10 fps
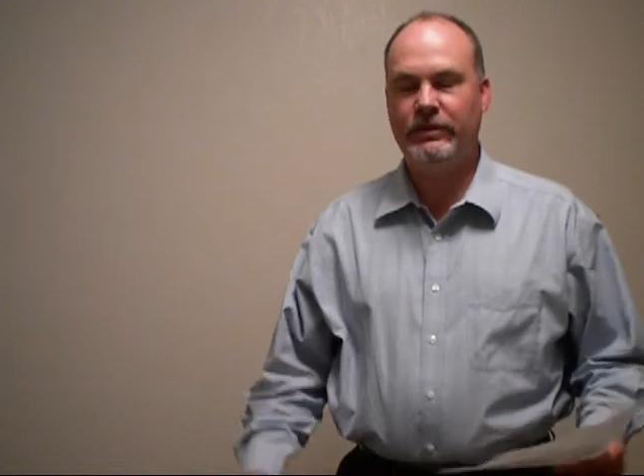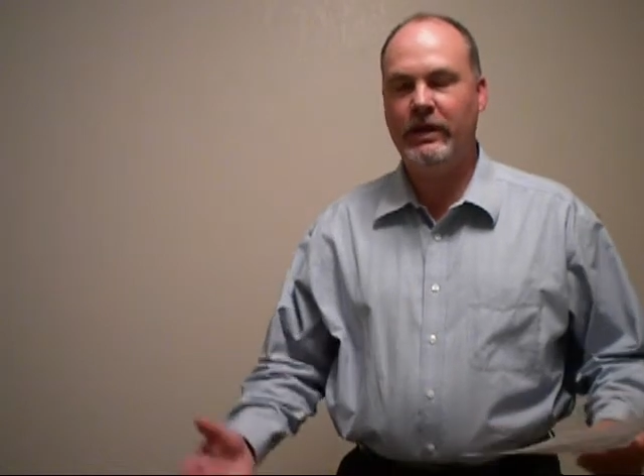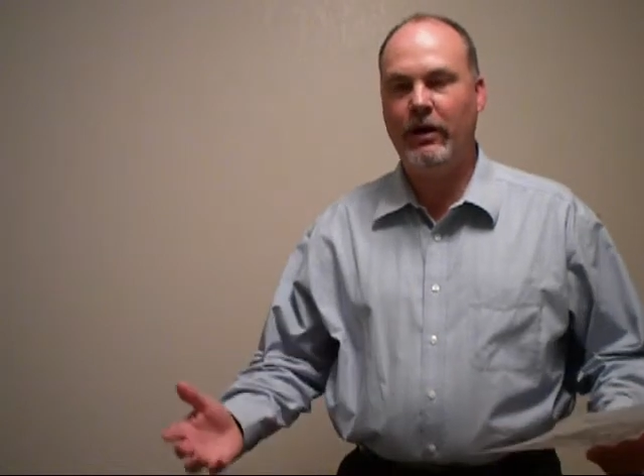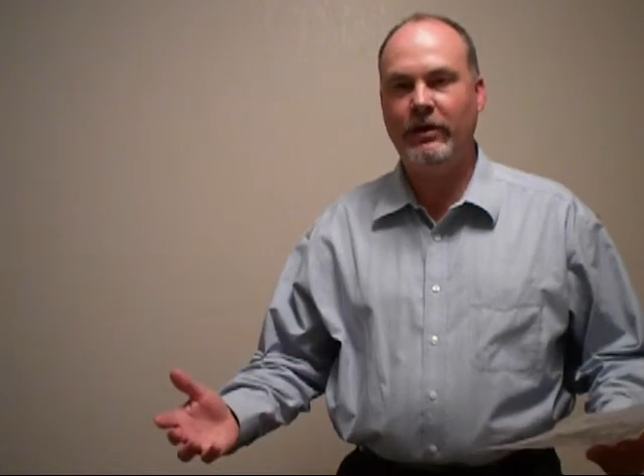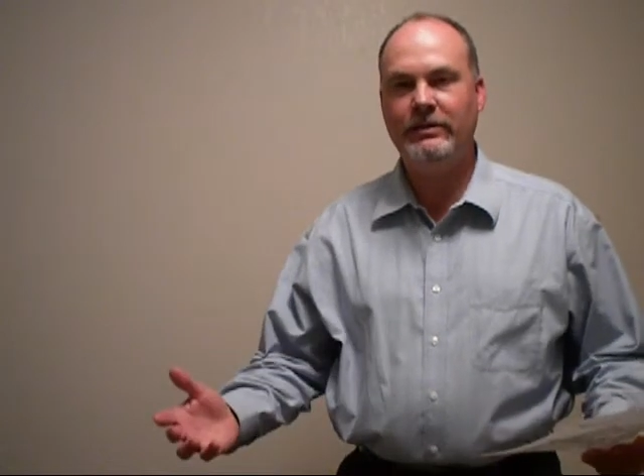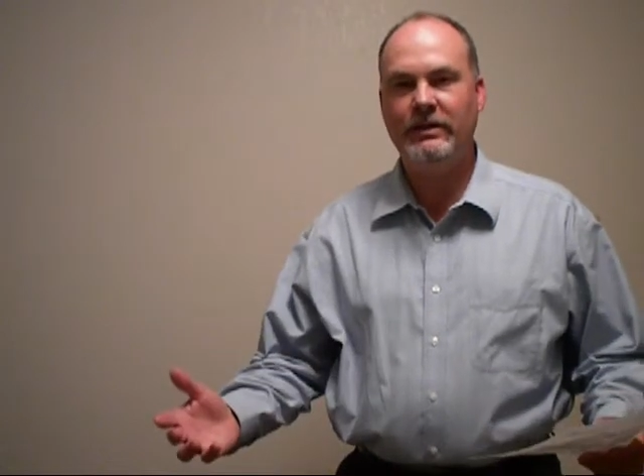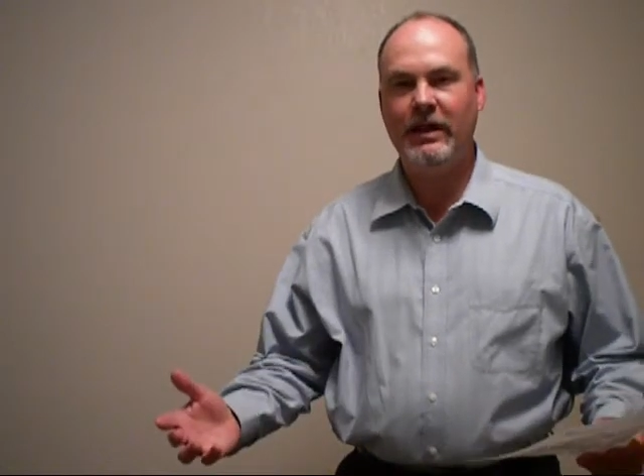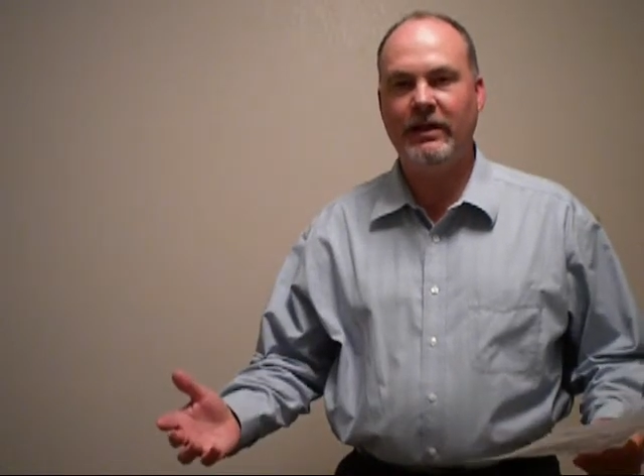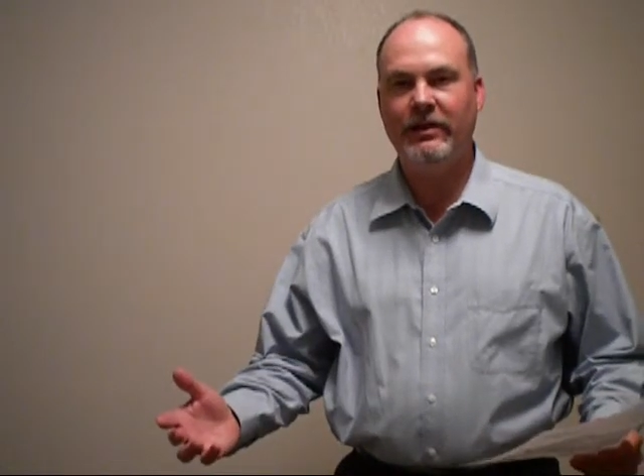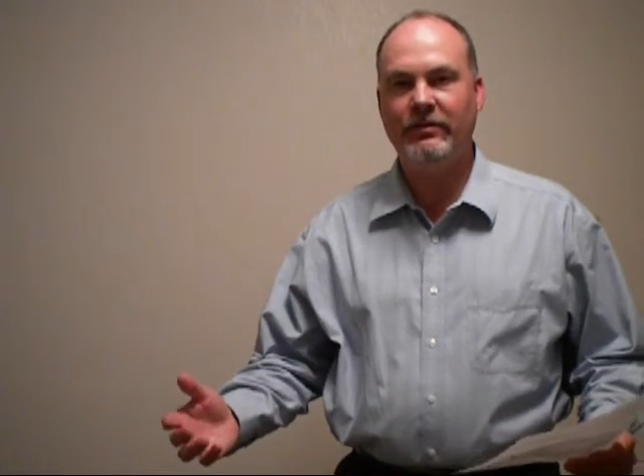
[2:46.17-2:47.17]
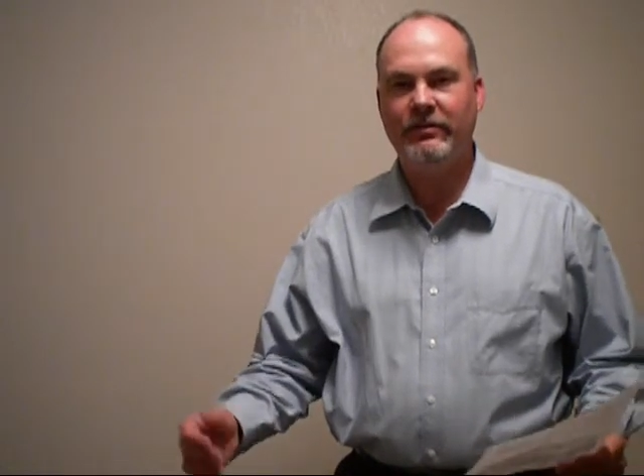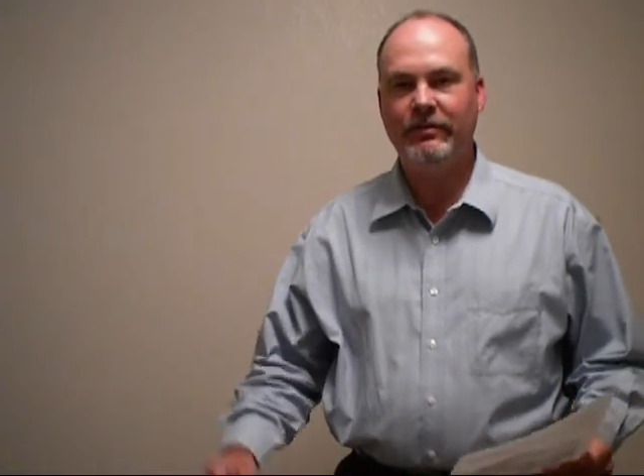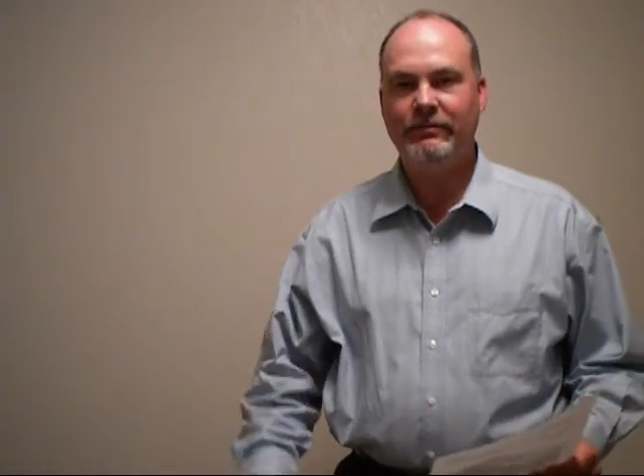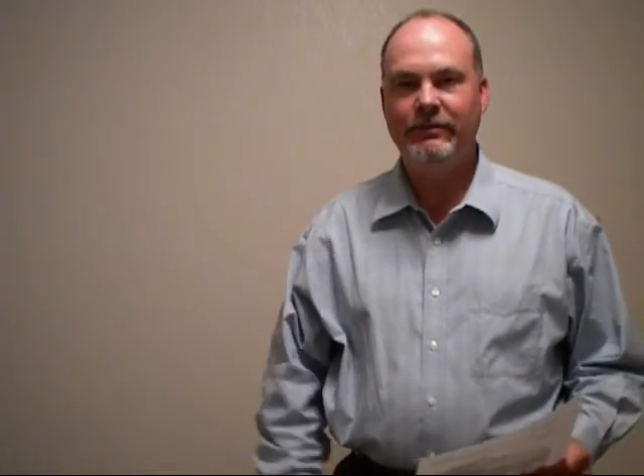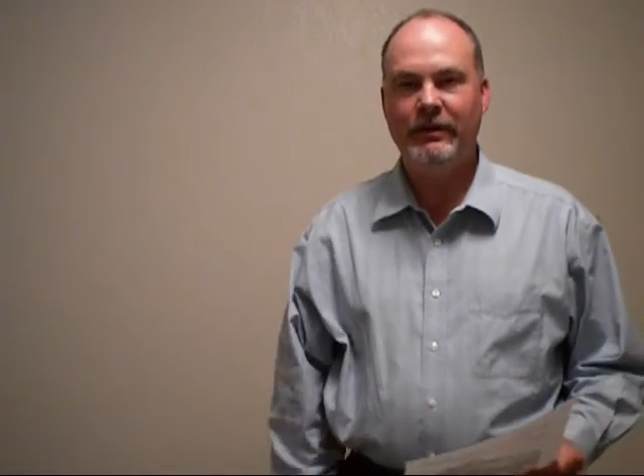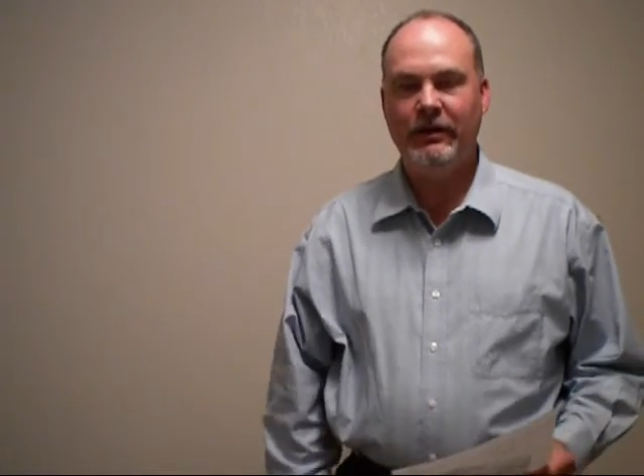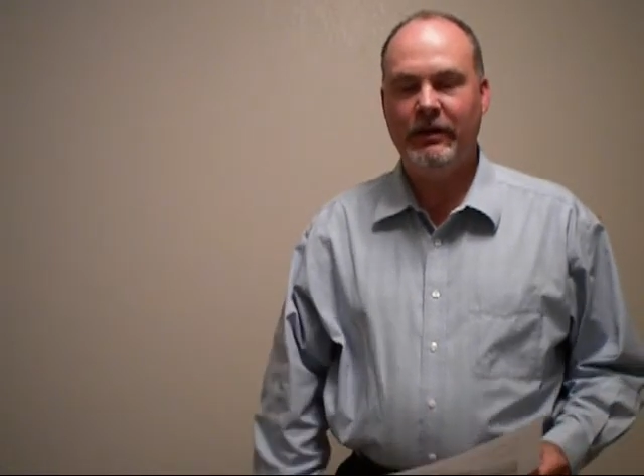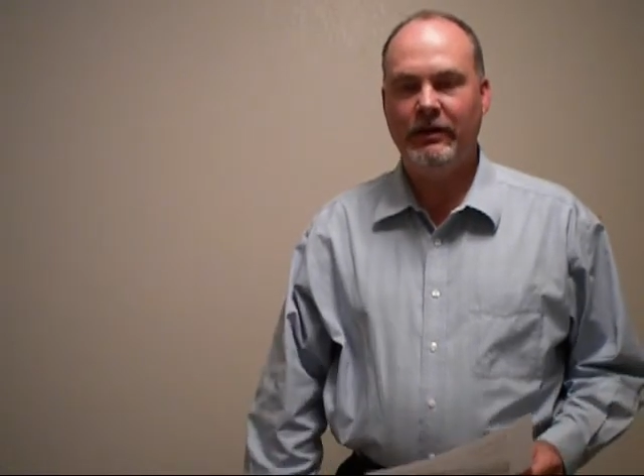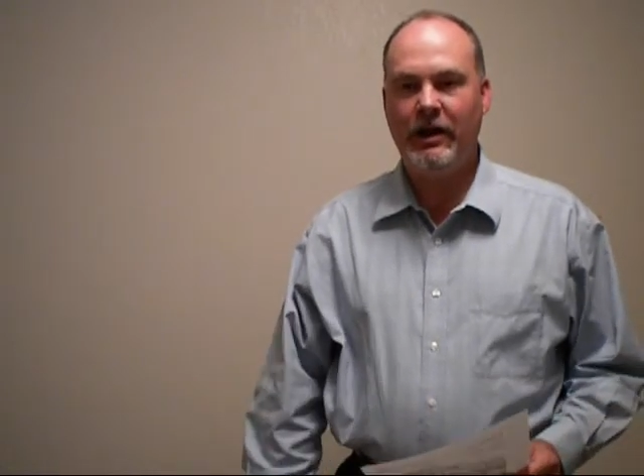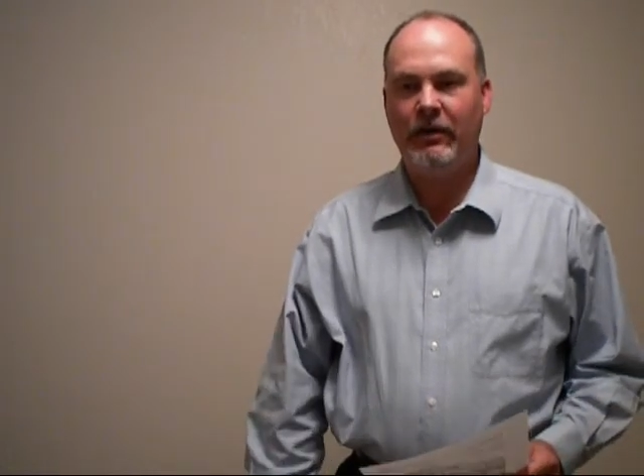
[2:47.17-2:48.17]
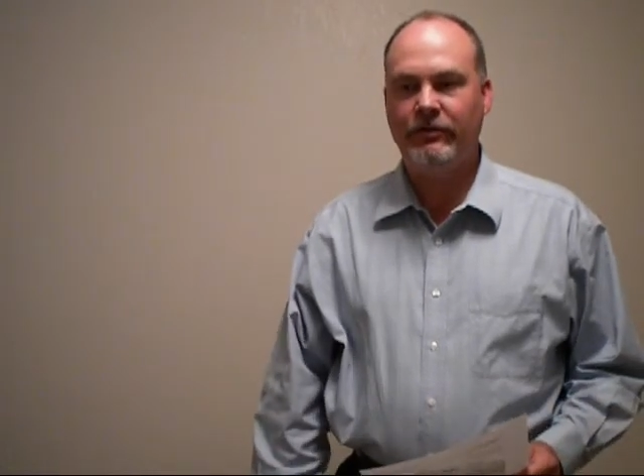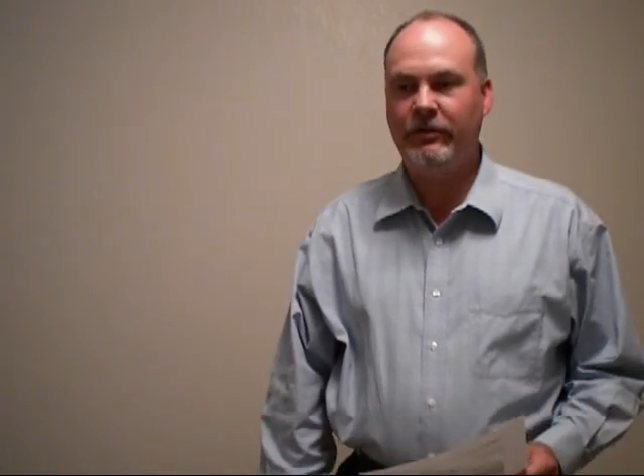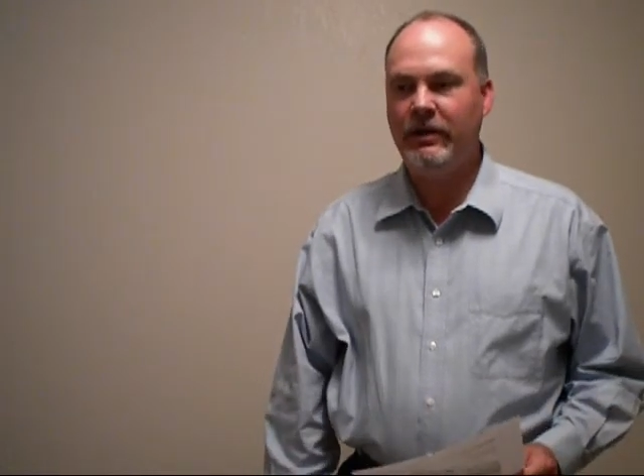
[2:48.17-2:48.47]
See how easy that is? Now,